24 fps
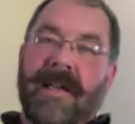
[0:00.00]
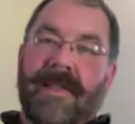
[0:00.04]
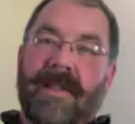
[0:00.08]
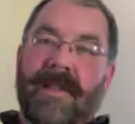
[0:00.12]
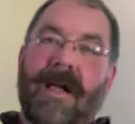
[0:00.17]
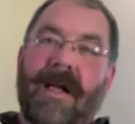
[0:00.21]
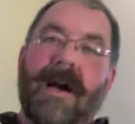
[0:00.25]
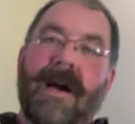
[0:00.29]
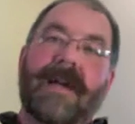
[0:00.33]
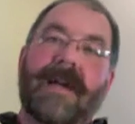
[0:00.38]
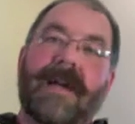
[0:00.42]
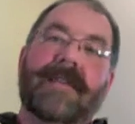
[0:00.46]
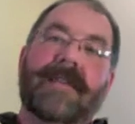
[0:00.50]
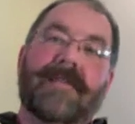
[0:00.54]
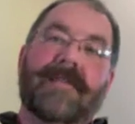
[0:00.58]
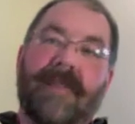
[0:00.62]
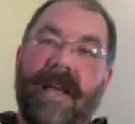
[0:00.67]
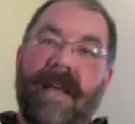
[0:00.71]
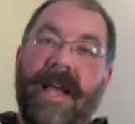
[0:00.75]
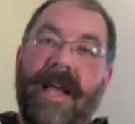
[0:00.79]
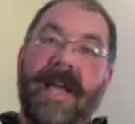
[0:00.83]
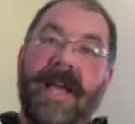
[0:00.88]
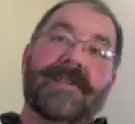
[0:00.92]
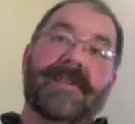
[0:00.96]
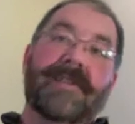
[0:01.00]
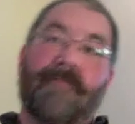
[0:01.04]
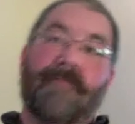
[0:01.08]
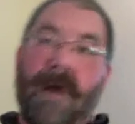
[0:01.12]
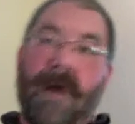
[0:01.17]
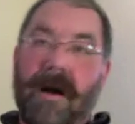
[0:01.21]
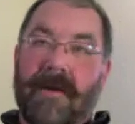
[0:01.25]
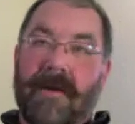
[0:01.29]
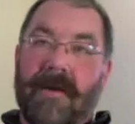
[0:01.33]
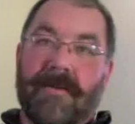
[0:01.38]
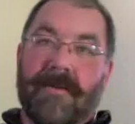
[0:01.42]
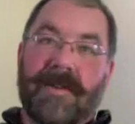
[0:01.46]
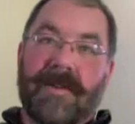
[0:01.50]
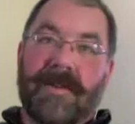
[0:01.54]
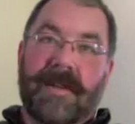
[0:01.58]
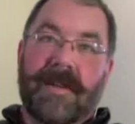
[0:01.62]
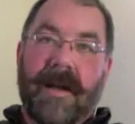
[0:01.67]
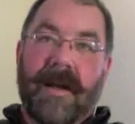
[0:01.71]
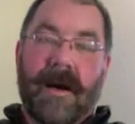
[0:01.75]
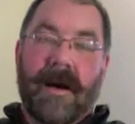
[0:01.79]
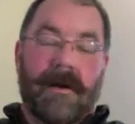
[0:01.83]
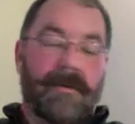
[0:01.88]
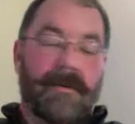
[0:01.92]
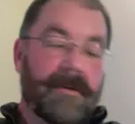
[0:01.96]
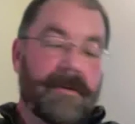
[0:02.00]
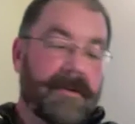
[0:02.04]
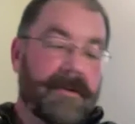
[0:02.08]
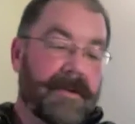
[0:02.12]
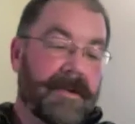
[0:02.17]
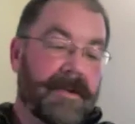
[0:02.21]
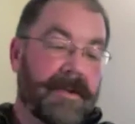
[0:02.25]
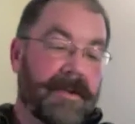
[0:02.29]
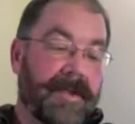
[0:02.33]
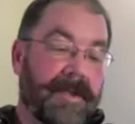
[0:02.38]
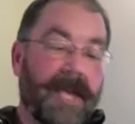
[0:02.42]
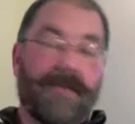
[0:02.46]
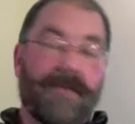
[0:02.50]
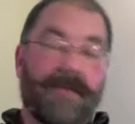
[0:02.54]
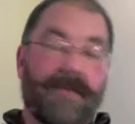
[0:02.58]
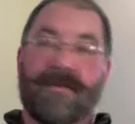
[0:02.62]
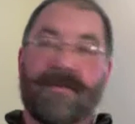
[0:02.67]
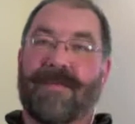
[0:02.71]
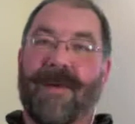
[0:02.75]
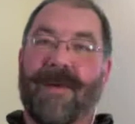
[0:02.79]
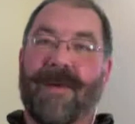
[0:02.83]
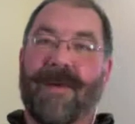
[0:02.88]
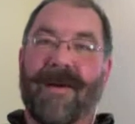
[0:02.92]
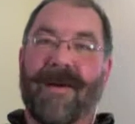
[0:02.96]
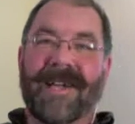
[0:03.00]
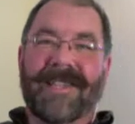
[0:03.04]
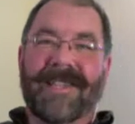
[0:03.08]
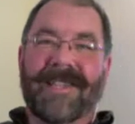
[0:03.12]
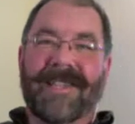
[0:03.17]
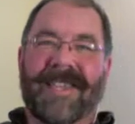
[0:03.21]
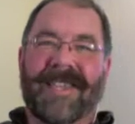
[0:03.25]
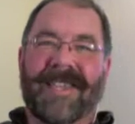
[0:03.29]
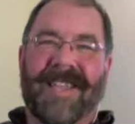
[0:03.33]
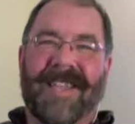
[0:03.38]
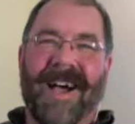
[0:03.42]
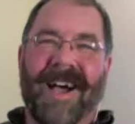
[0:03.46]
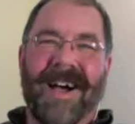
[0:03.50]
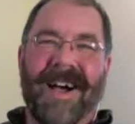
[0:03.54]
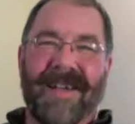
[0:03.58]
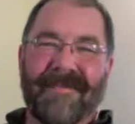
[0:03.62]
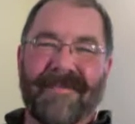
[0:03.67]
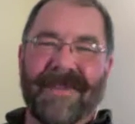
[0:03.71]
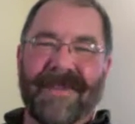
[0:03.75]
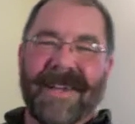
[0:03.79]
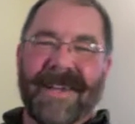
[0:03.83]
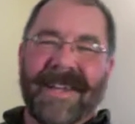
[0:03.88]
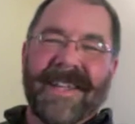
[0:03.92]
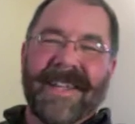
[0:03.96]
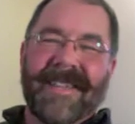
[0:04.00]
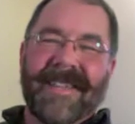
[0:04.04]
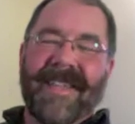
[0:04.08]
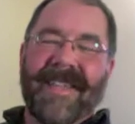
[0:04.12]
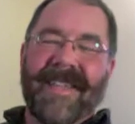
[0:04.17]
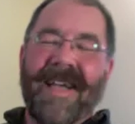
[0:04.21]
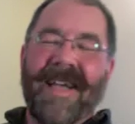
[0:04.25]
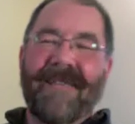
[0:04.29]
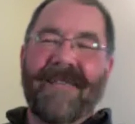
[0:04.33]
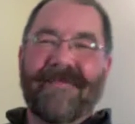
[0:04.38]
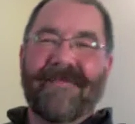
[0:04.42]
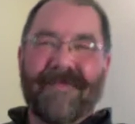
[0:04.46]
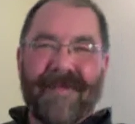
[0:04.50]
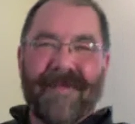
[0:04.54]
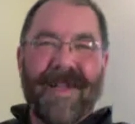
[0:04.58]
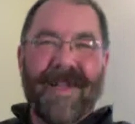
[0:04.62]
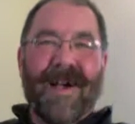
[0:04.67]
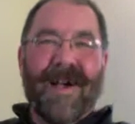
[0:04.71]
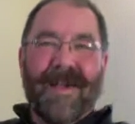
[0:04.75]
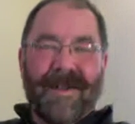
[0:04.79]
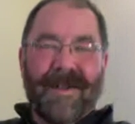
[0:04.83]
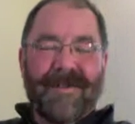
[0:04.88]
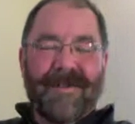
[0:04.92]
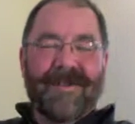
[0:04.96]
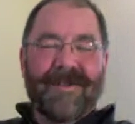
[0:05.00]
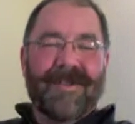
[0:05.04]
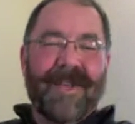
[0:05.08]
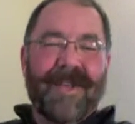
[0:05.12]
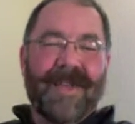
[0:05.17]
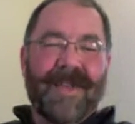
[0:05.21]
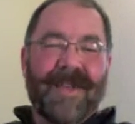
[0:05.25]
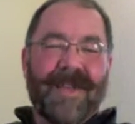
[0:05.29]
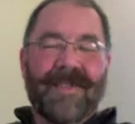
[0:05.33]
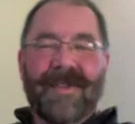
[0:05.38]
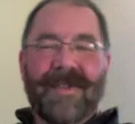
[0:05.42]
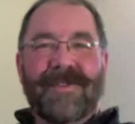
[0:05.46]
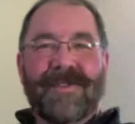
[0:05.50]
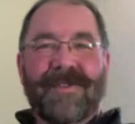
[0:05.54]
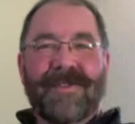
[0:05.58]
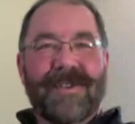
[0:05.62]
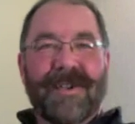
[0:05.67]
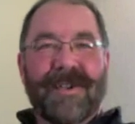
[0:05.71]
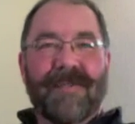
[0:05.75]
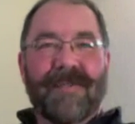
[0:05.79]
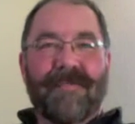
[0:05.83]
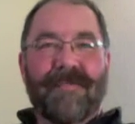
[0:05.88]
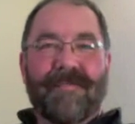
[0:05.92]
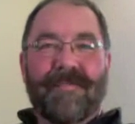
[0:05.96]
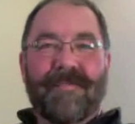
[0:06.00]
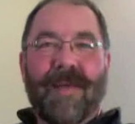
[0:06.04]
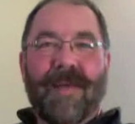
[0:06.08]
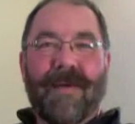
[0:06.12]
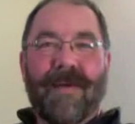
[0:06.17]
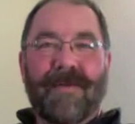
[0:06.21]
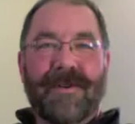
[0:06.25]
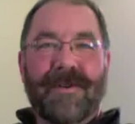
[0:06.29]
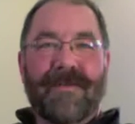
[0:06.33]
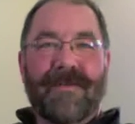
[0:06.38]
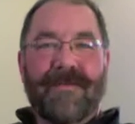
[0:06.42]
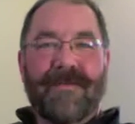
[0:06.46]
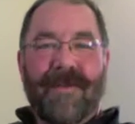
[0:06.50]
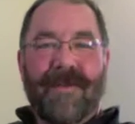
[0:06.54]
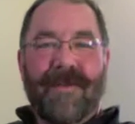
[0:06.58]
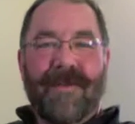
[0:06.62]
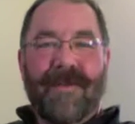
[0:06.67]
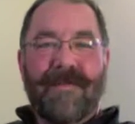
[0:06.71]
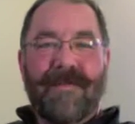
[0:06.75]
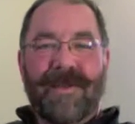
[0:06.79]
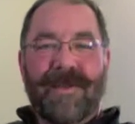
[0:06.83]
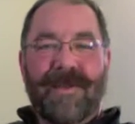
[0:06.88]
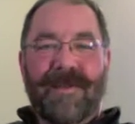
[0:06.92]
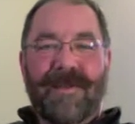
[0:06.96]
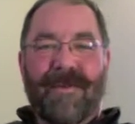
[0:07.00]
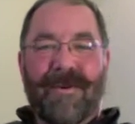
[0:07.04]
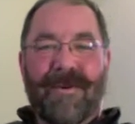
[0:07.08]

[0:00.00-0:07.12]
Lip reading: the Lines and Democracy Now! So thanks for sparing us the time, Dave. I understand that apparently you're a very busy